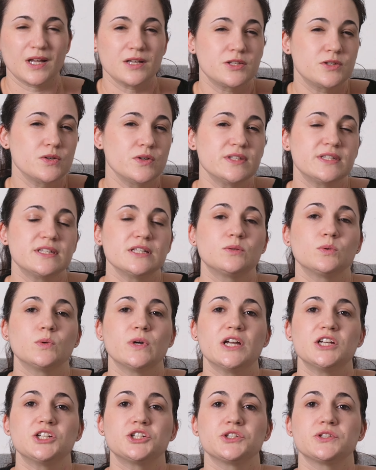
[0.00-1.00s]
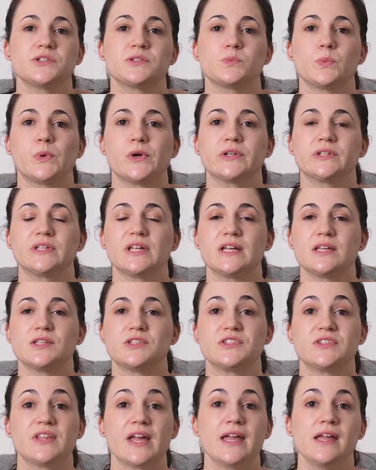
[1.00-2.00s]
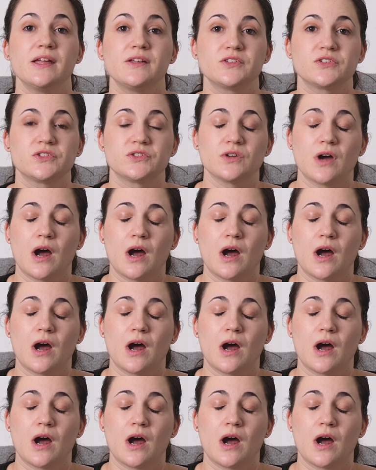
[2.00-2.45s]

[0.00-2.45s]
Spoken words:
So in situations where the stakes